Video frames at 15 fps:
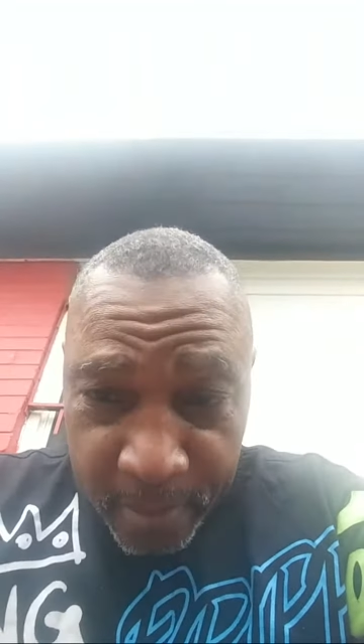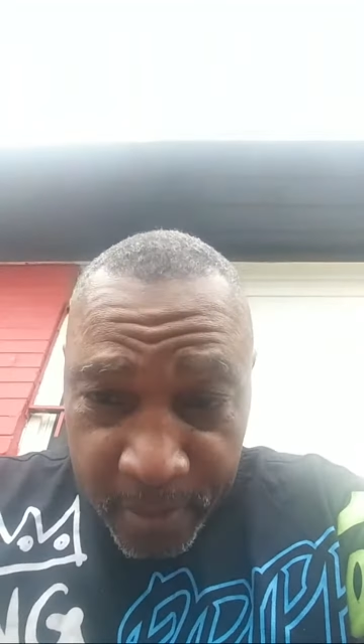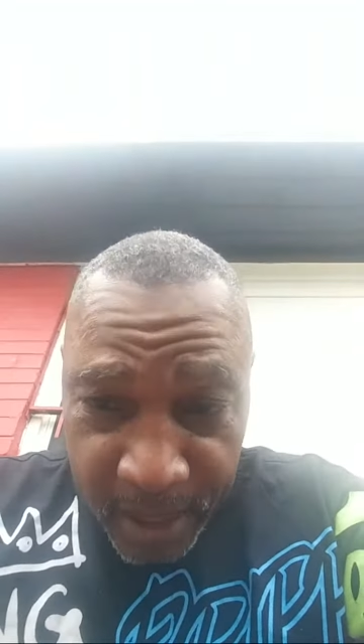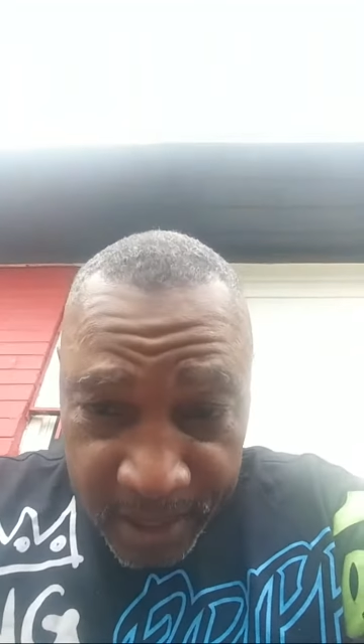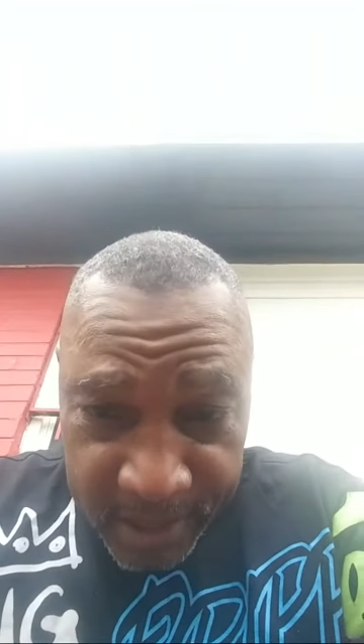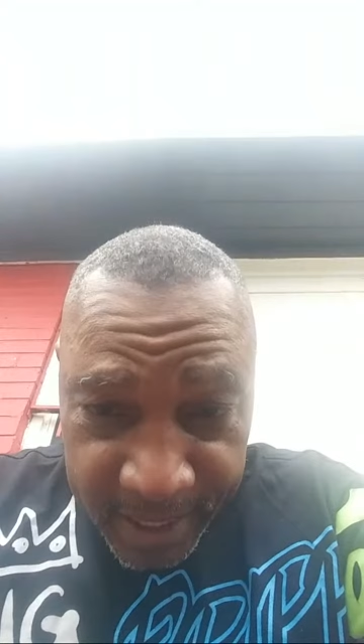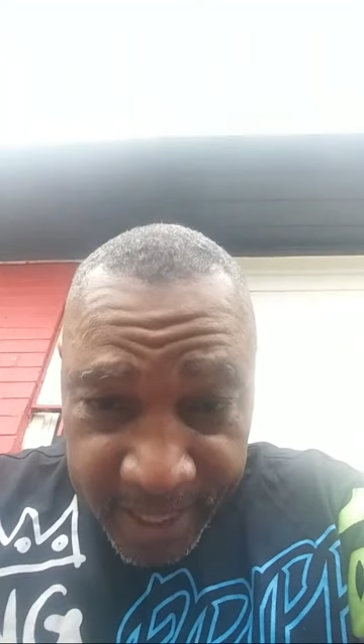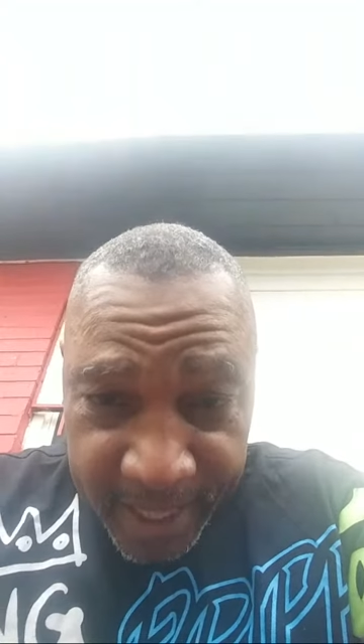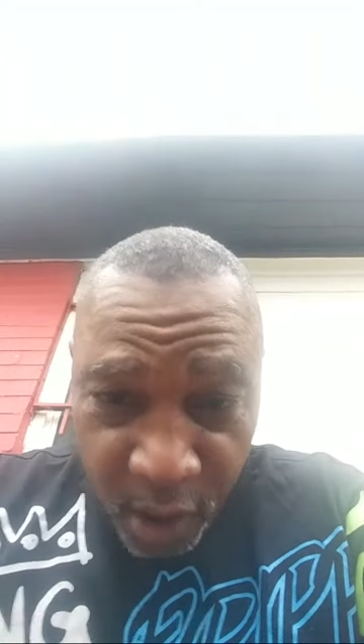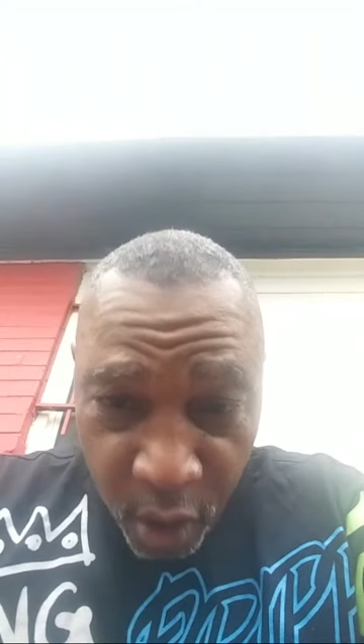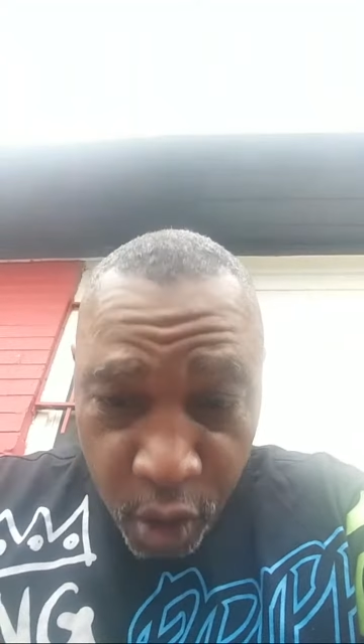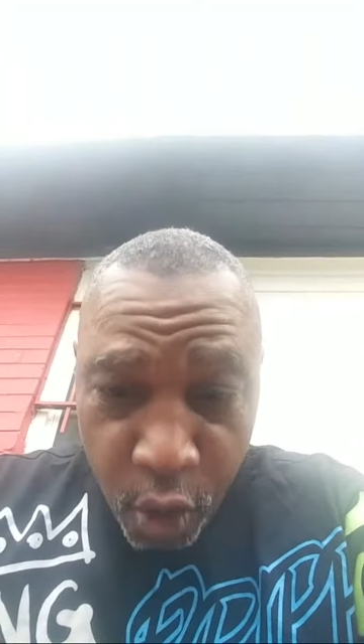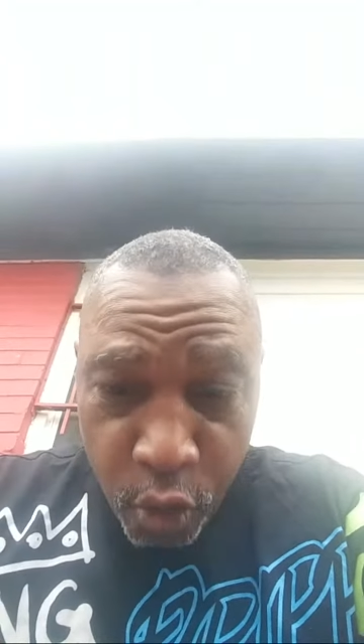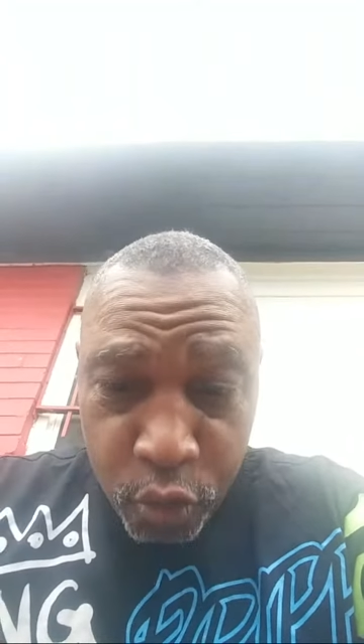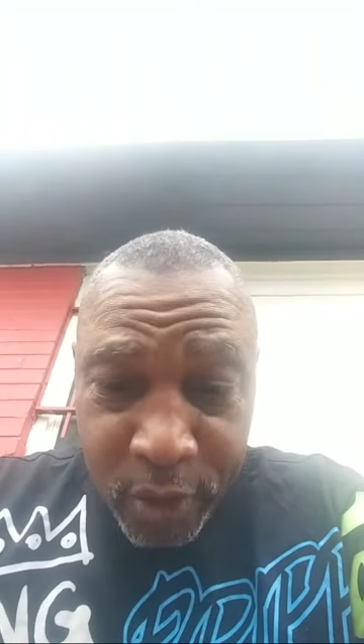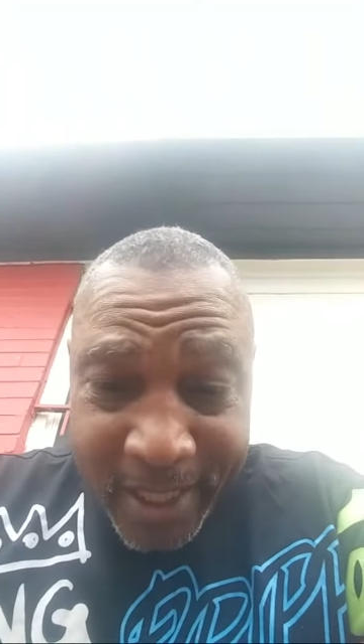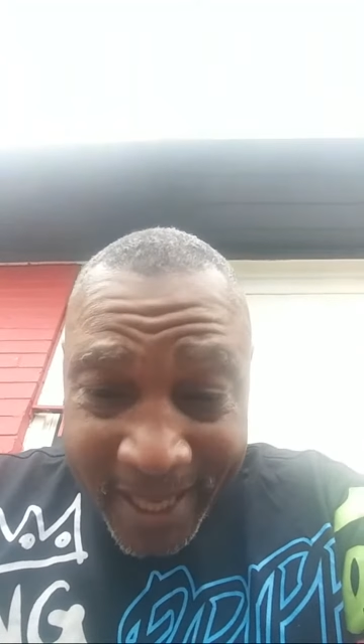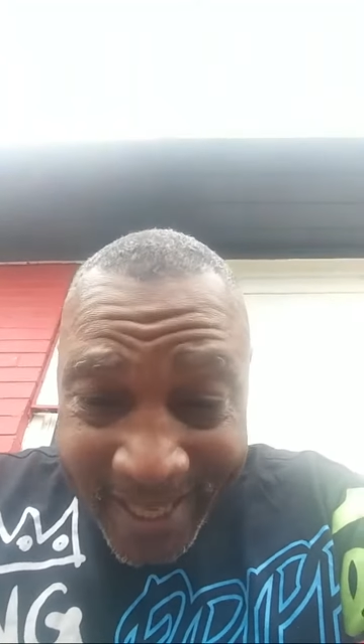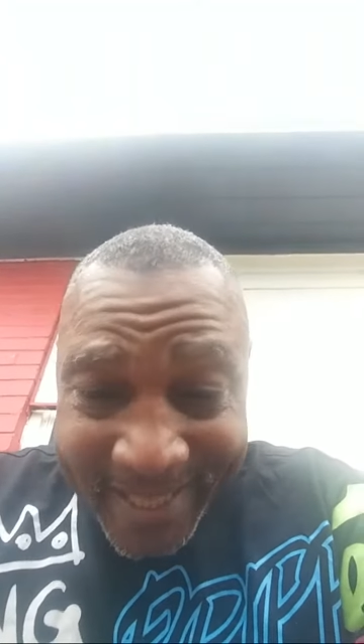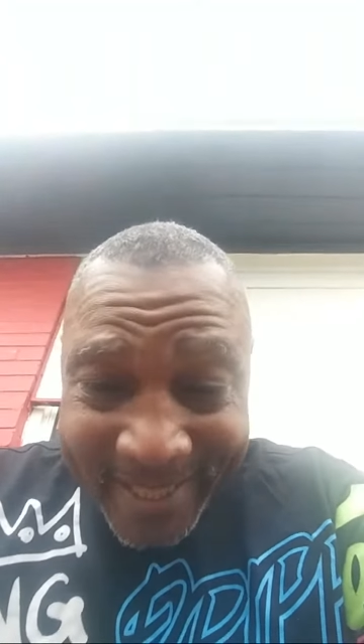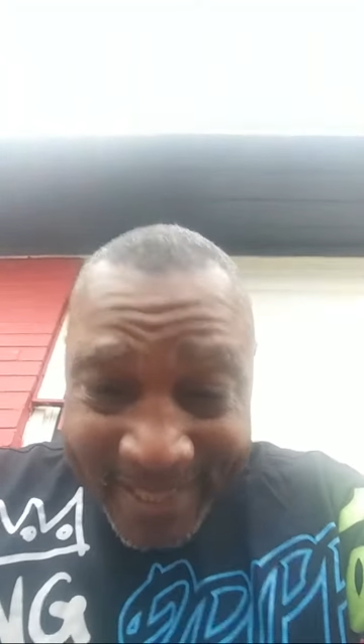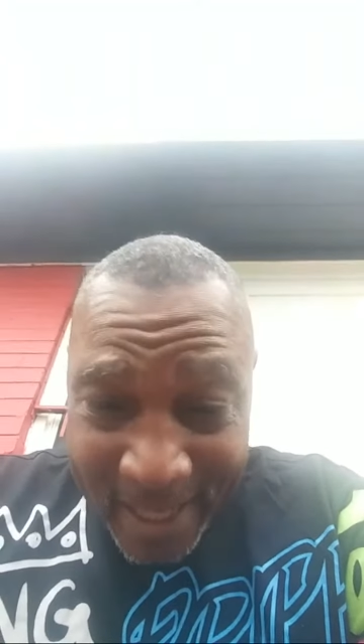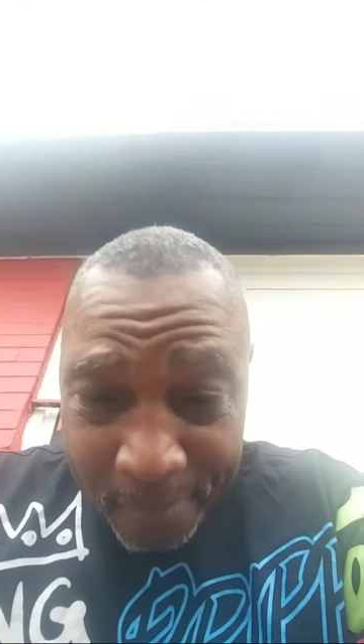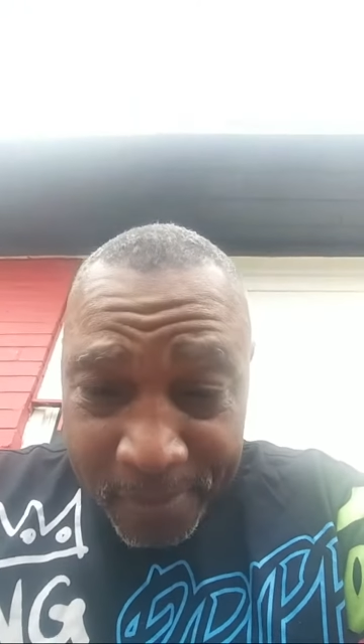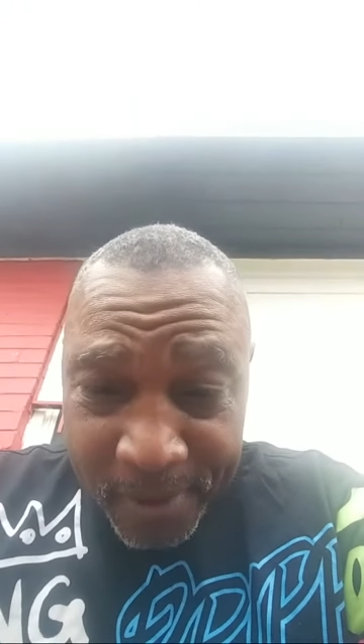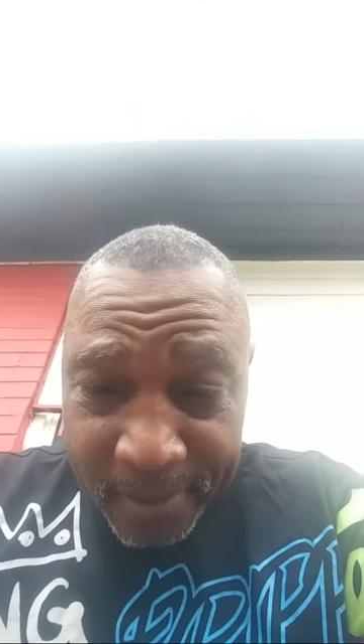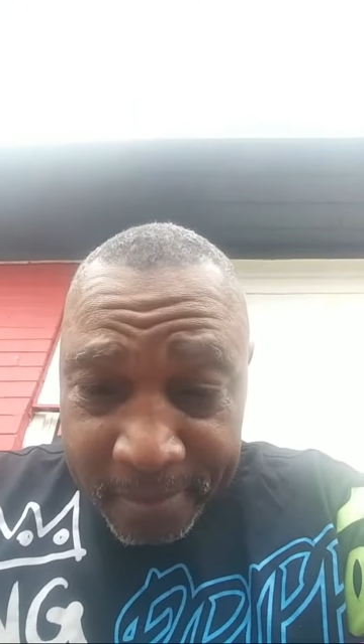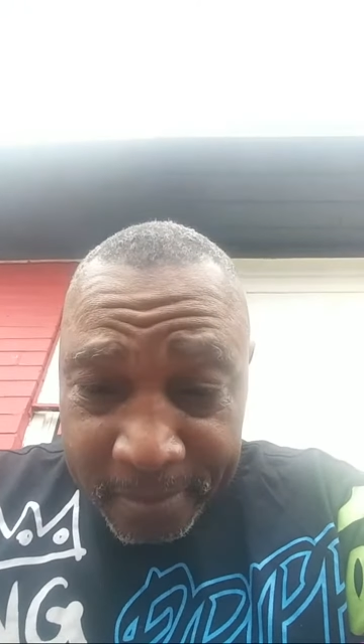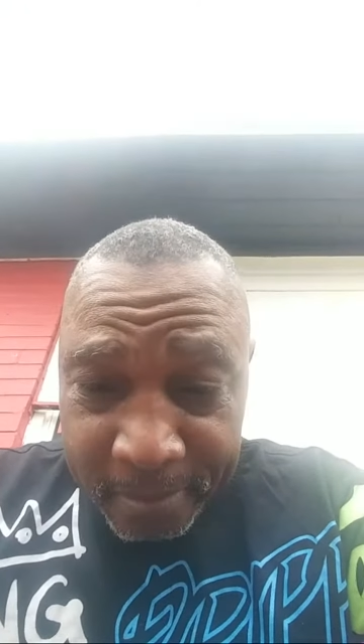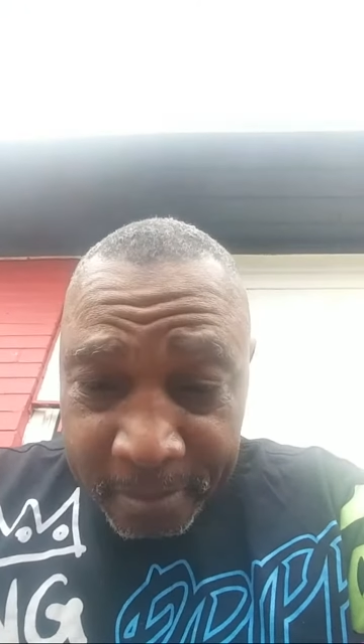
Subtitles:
When I say they gonna go take something,